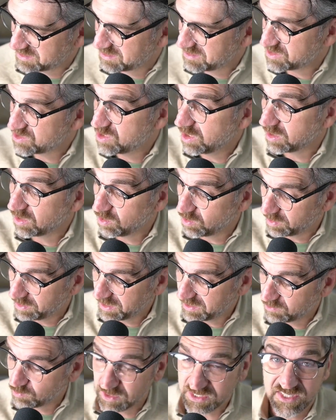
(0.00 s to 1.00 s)

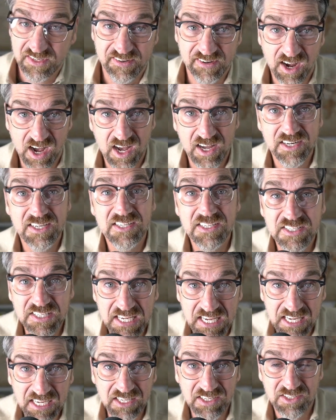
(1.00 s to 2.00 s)
DeLorean was John
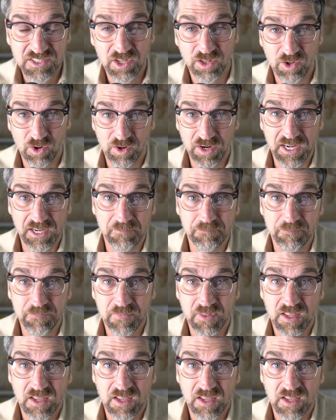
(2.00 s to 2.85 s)
Z. DeLorean.